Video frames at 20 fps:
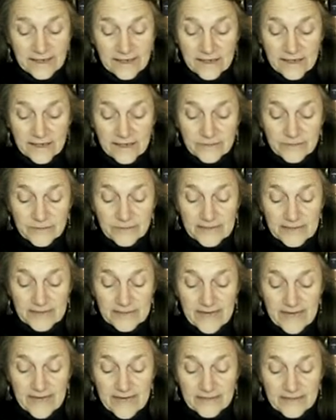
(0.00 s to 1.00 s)
in which they
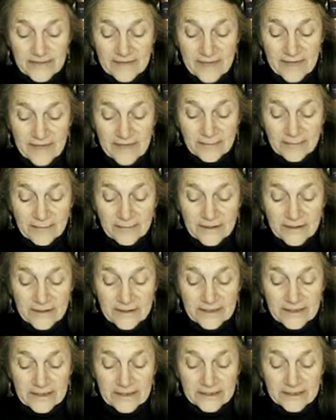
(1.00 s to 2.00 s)
have the
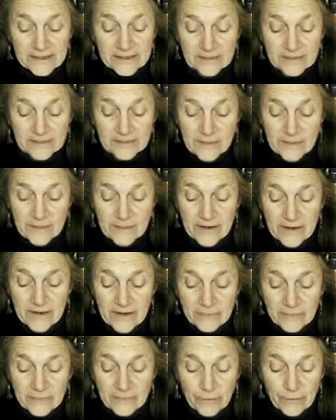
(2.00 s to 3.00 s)
capability to respond
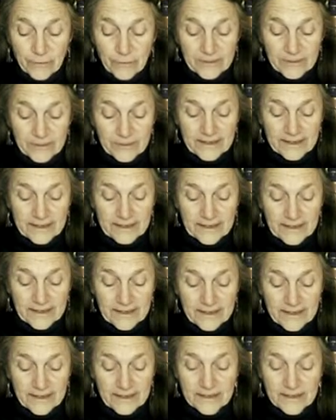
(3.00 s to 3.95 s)
appropriately,